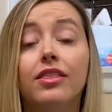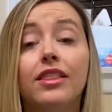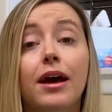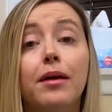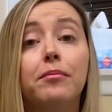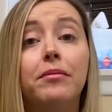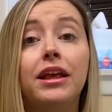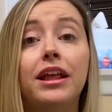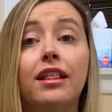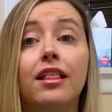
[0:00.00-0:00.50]

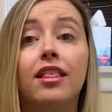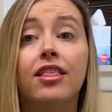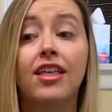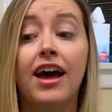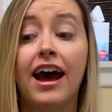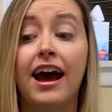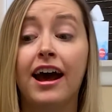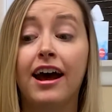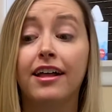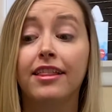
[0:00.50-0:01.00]
That means
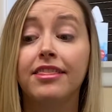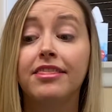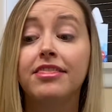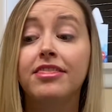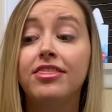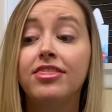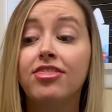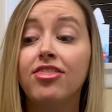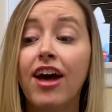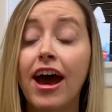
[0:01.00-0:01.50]
that
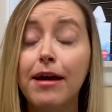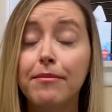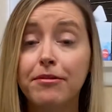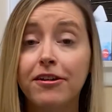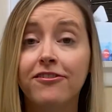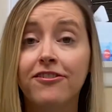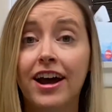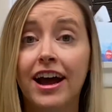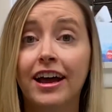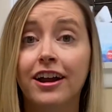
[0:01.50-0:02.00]
that
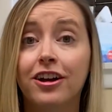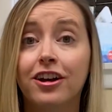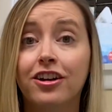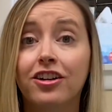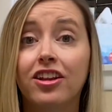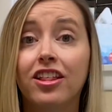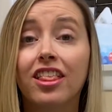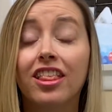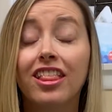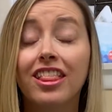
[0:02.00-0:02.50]
provider
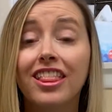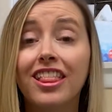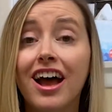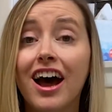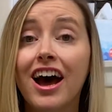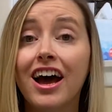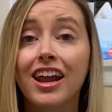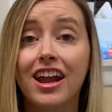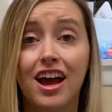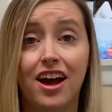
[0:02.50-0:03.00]
does
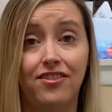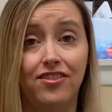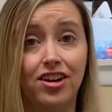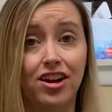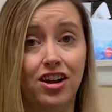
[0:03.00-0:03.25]
not have a